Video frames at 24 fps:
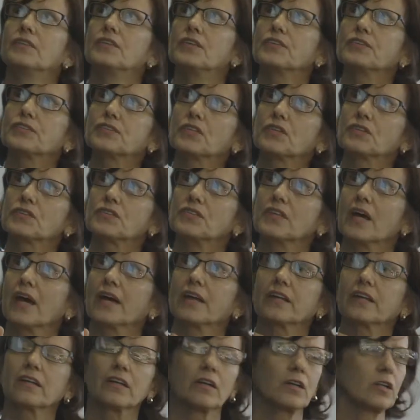This does
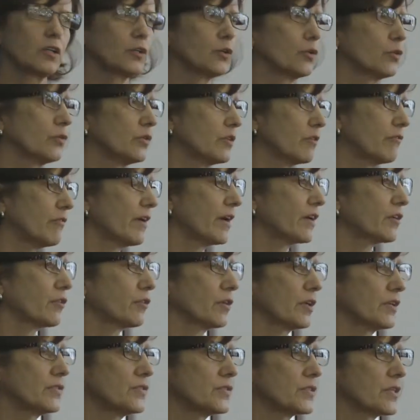not include the
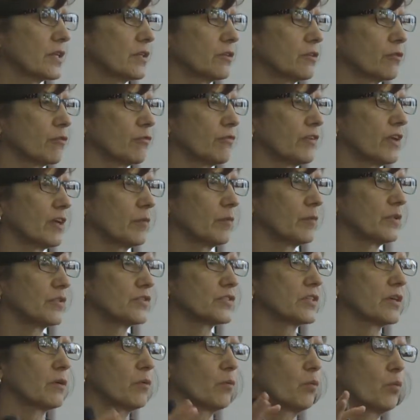veterans and their families
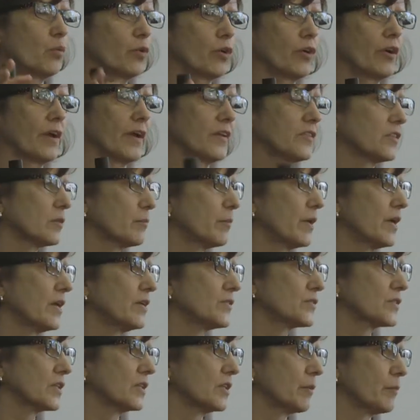that were at the
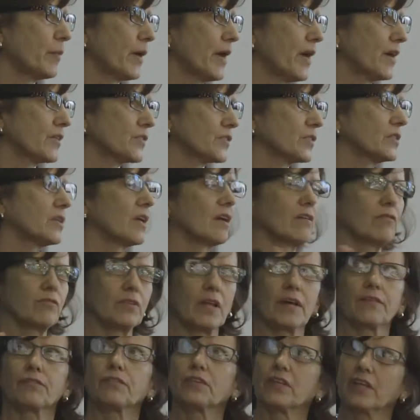base in the past and have
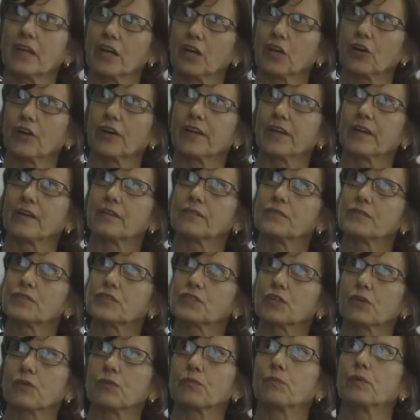left the area,
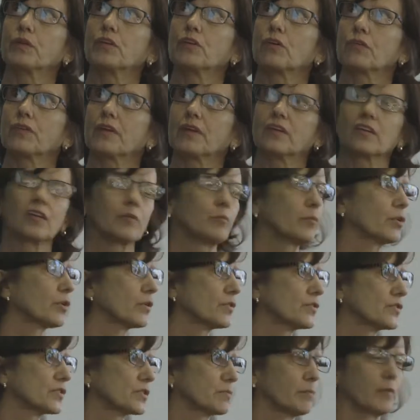so we know that number
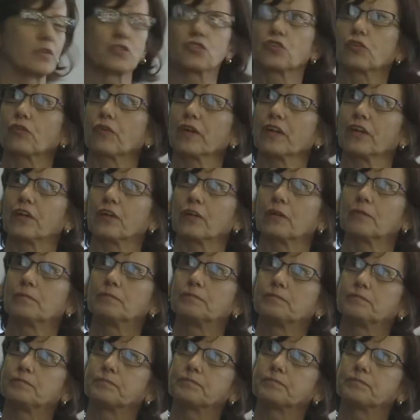is much greater.